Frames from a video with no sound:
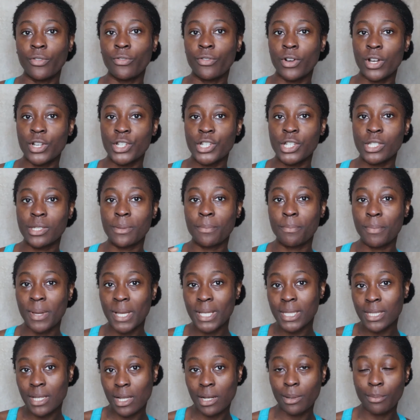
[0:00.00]
of Fresh's
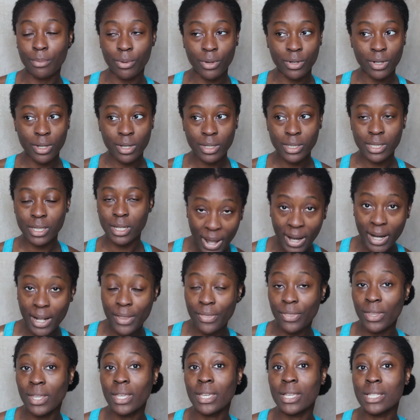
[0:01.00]
best-selling products, and I
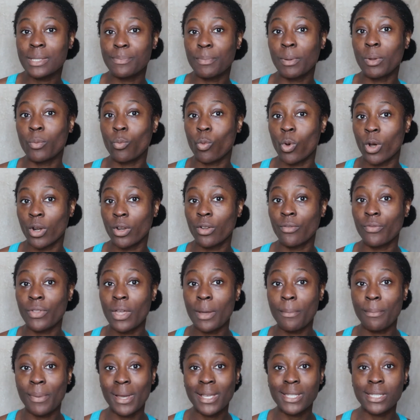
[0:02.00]
think it's been one of
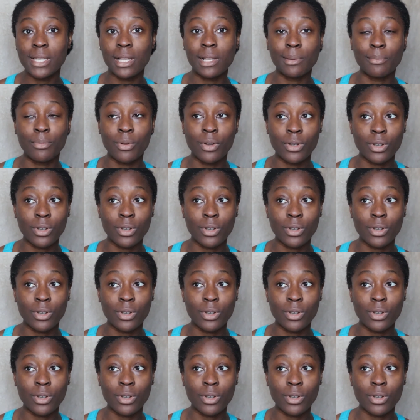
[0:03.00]
their best-selling